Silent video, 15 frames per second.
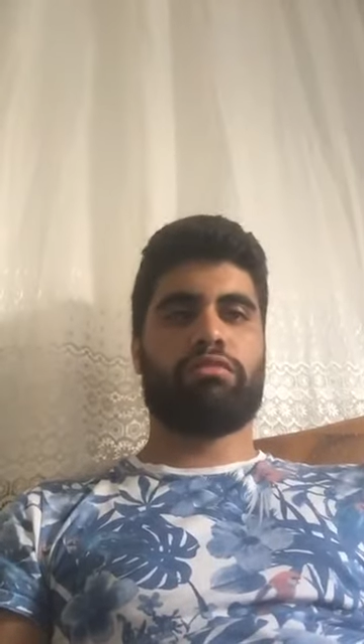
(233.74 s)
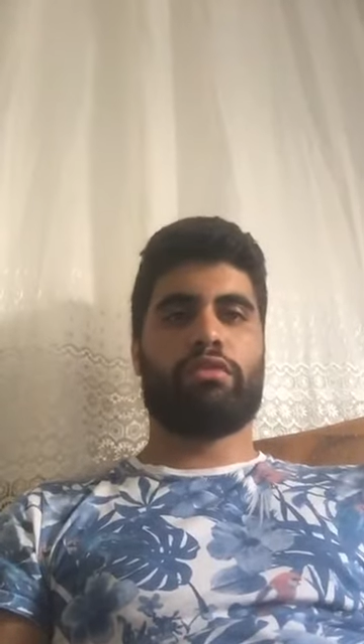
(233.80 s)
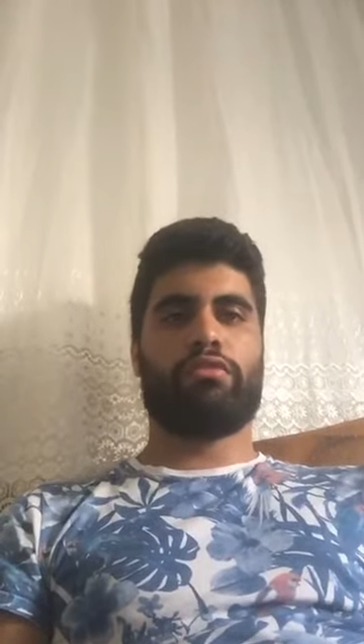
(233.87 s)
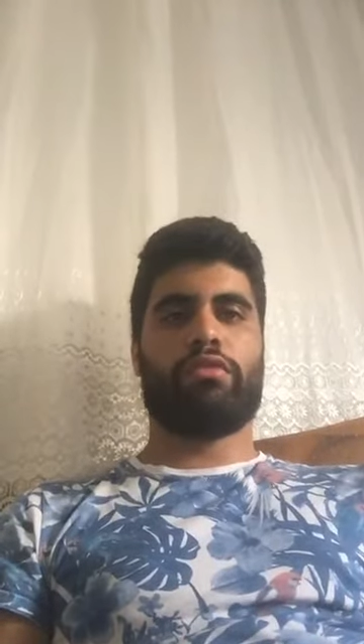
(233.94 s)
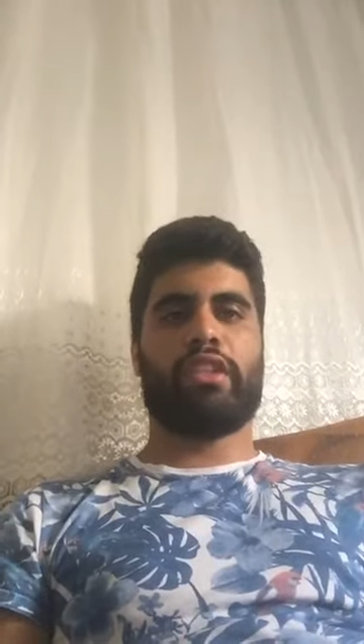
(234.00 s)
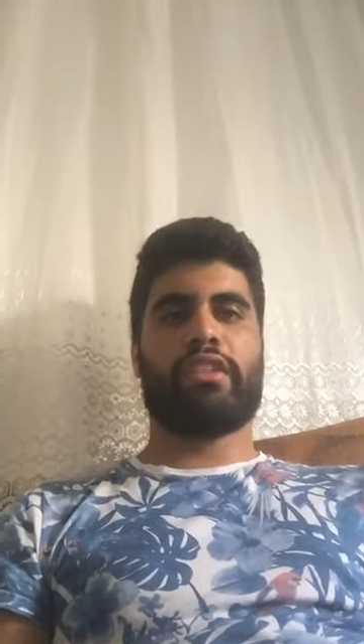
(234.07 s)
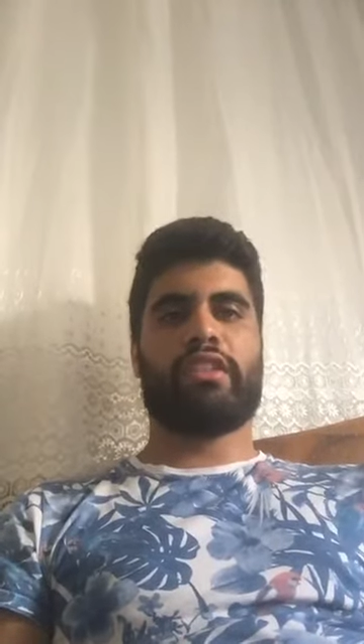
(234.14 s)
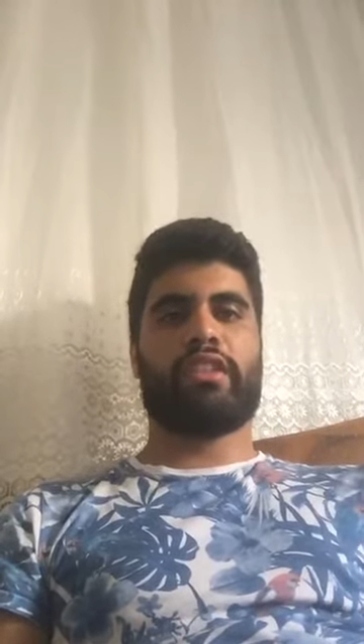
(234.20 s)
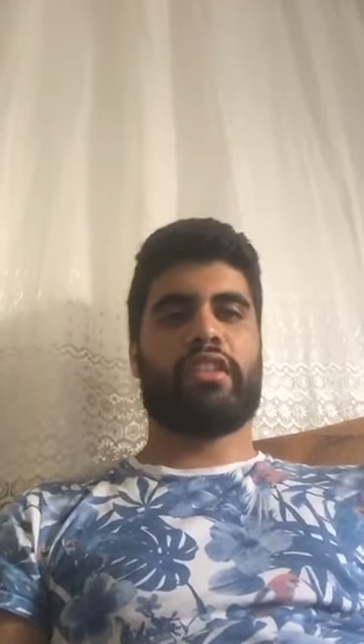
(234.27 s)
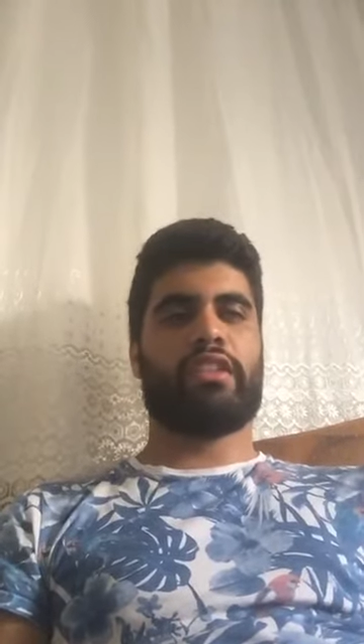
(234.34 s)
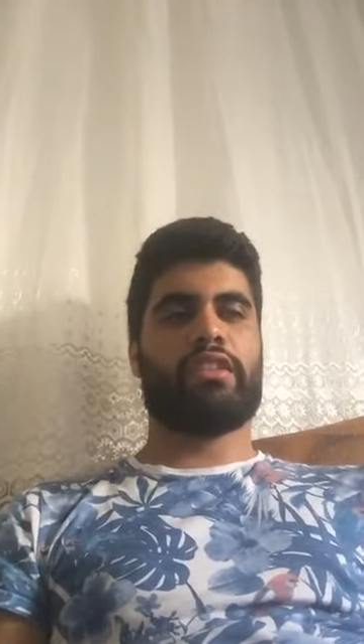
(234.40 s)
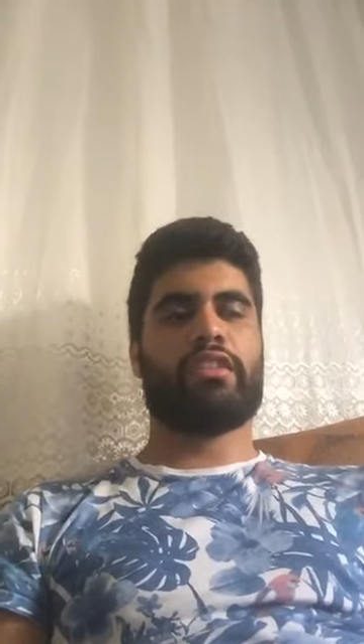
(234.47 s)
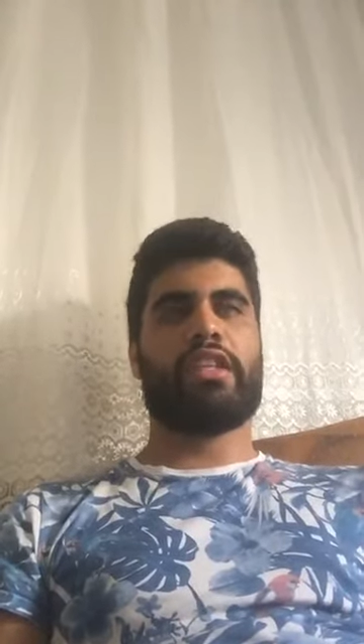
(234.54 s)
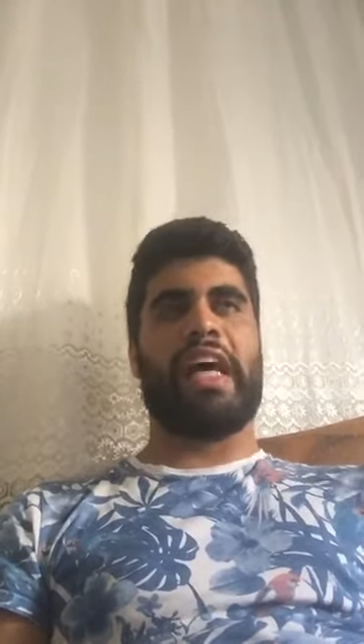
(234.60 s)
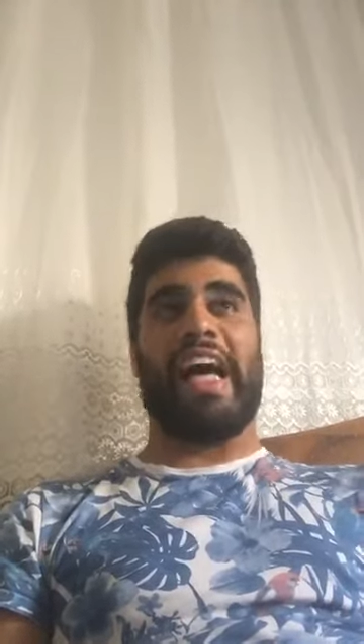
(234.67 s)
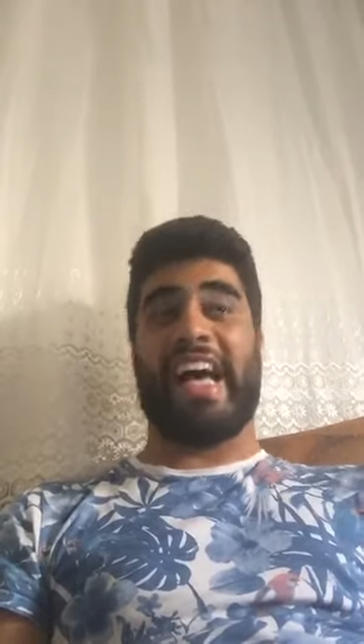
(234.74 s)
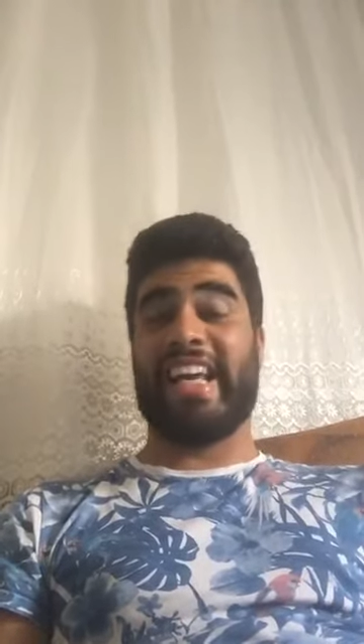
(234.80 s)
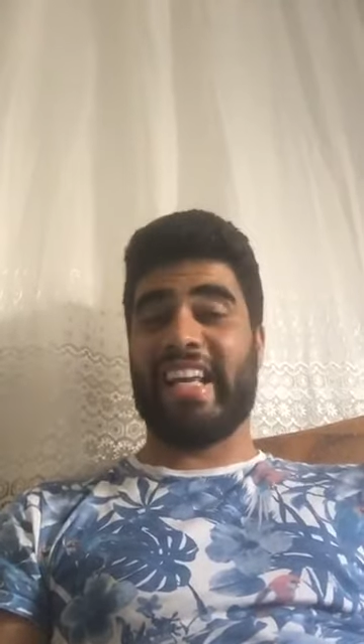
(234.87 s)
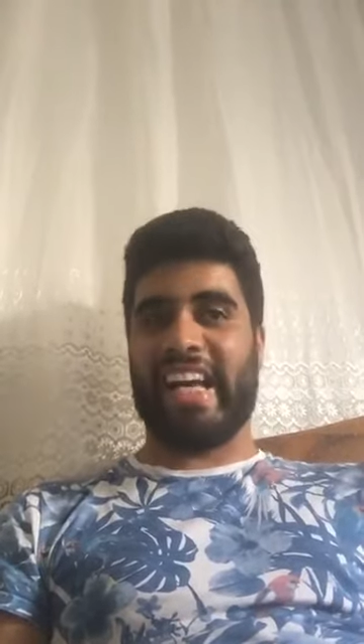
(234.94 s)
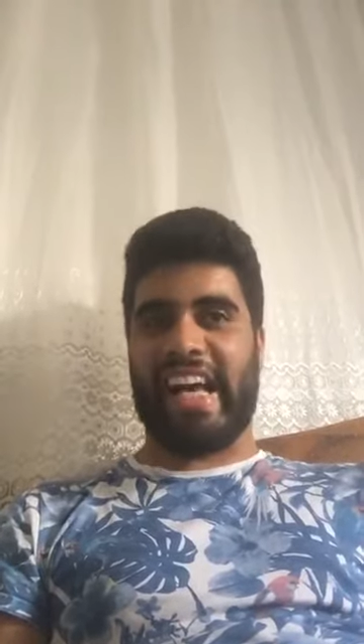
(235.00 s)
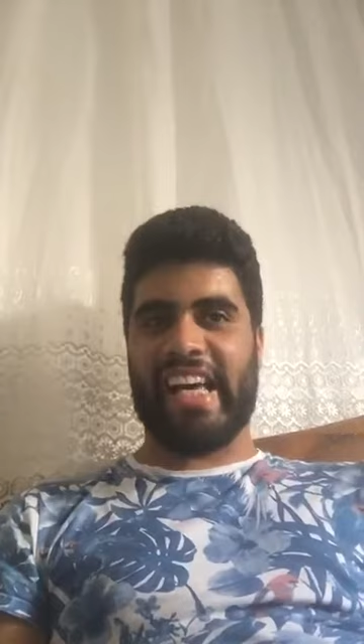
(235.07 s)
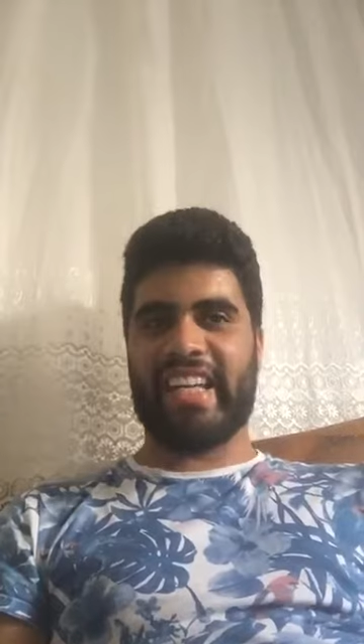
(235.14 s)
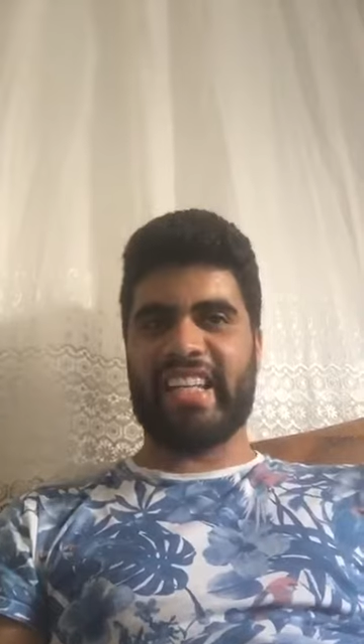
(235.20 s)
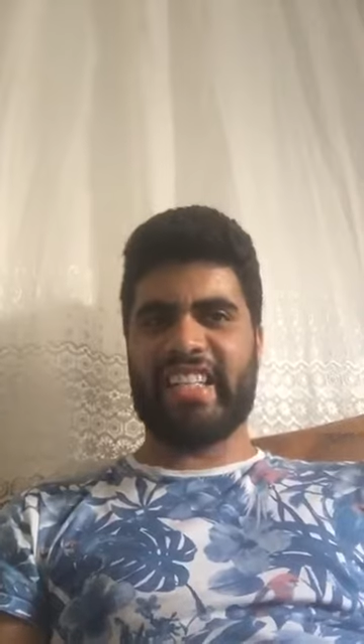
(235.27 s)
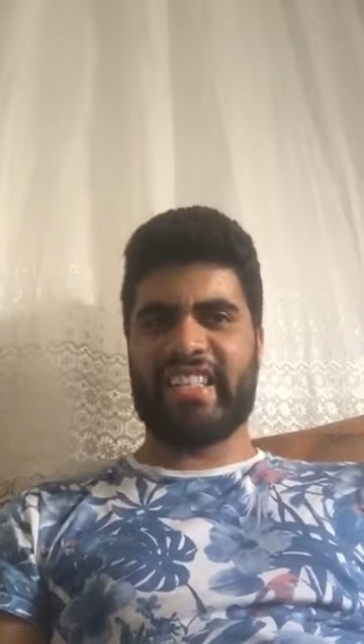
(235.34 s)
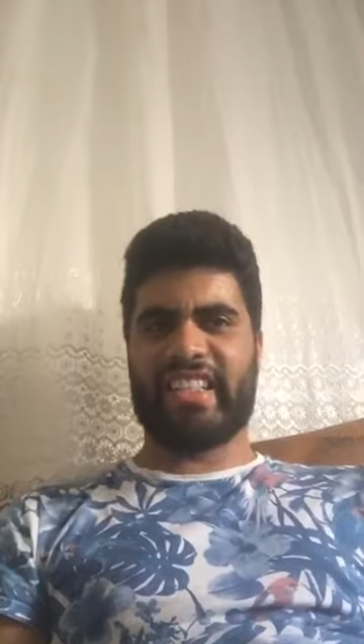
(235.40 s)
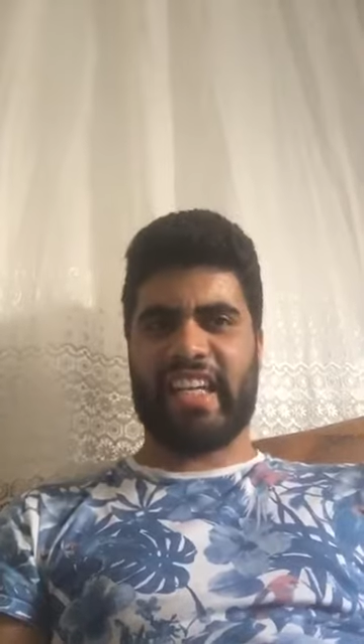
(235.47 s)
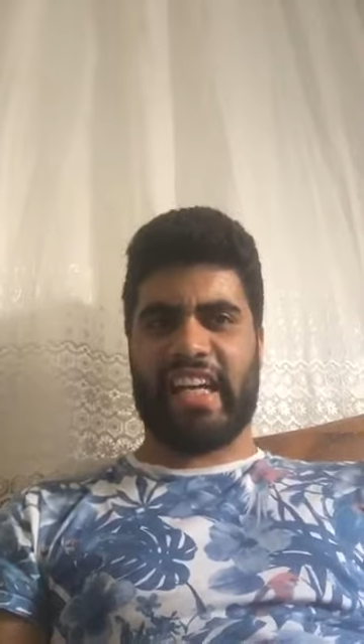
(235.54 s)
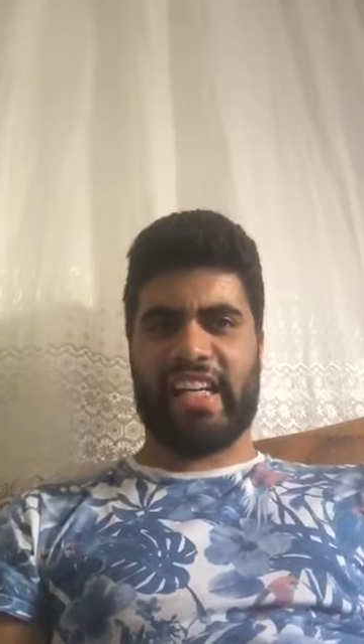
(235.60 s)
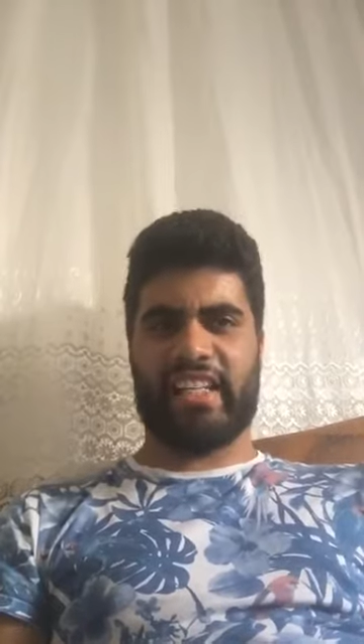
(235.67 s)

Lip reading: what else? Anise,